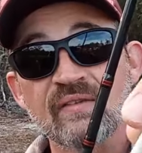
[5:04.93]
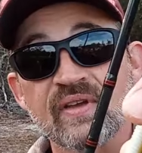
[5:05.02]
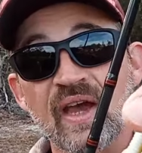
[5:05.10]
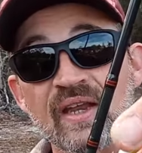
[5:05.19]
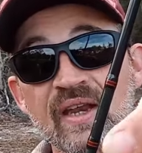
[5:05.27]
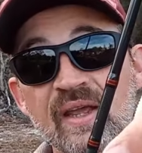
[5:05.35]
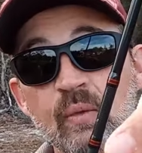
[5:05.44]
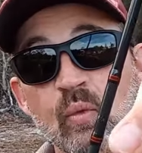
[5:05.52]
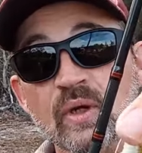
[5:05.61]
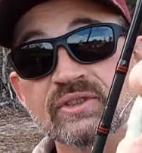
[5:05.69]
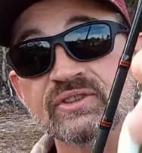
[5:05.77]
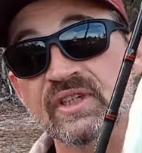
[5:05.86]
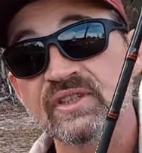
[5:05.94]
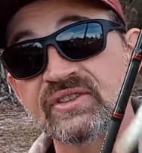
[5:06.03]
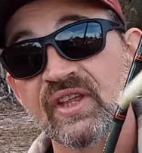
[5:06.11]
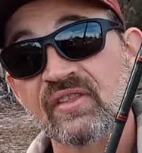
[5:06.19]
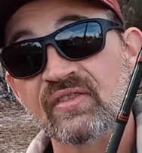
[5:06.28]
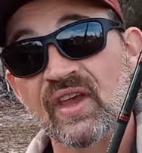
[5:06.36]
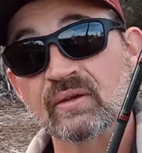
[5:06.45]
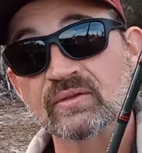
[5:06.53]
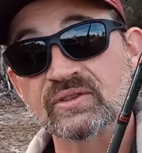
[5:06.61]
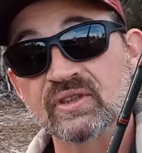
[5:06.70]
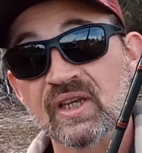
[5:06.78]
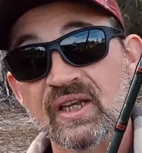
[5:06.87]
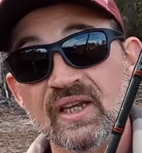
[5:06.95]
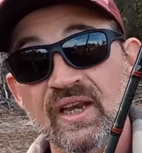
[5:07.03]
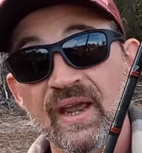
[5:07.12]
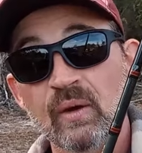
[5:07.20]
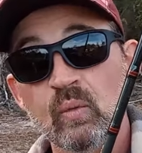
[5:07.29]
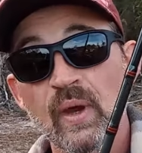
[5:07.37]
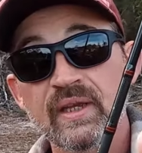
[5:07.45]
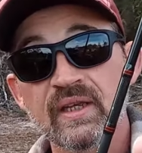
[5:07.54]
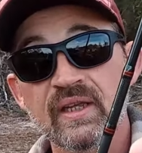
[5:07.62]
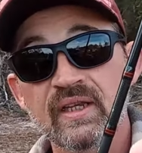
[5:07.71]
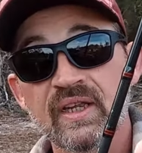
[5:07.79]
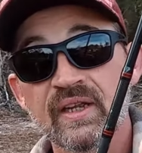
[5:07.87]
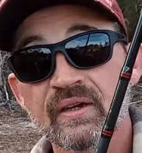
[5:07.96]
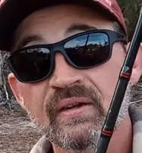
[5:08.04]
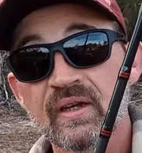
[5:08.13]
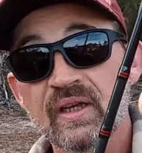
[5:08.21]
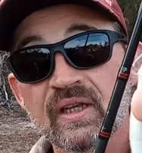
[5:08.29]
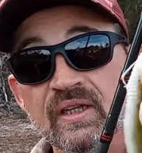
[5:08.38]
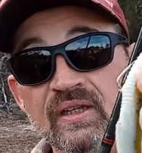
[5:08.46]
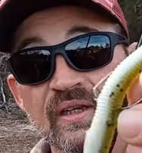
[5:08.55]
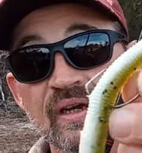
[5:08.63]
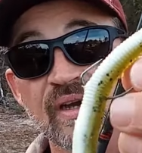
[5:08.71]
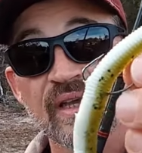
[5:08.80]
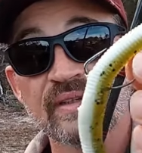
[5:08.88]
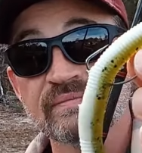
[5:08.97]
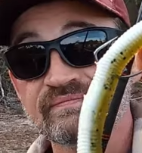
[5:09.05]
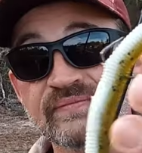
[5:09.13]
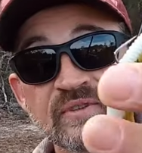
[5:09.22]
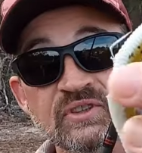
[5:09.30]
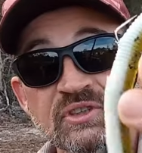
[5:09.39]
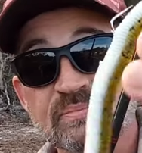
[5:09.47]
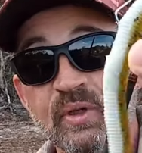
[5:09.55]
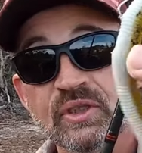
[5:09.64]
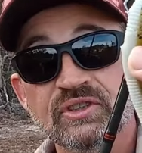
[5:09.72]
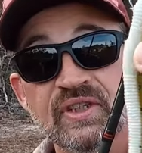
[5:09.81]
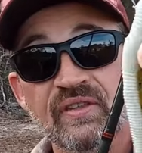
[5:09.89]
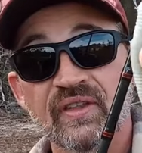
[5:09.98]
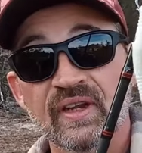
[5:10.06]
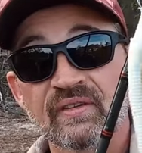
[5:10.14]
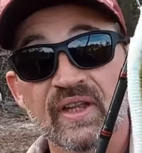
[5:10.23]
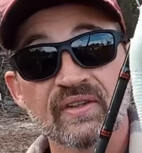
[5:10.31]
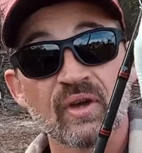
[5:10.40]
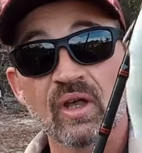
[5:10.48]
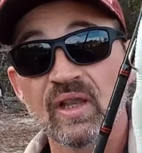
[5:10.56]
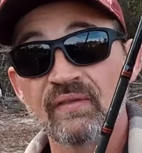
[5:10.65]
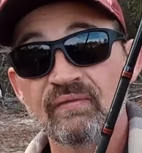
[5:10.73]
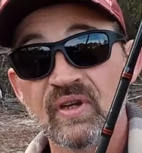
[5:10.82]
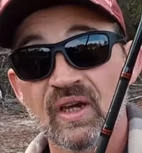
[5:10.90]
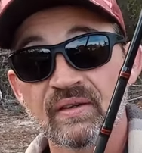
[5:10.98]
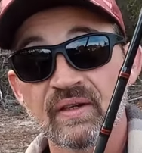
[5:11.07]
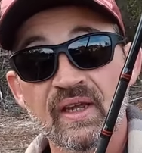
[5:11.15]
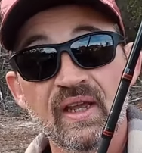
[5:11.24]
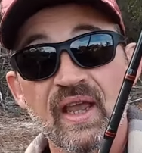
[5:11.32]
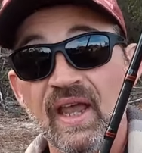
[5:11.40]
I've got a 1/16th ounce nail weight in here, you know, and just pushed in there. That's all I've done.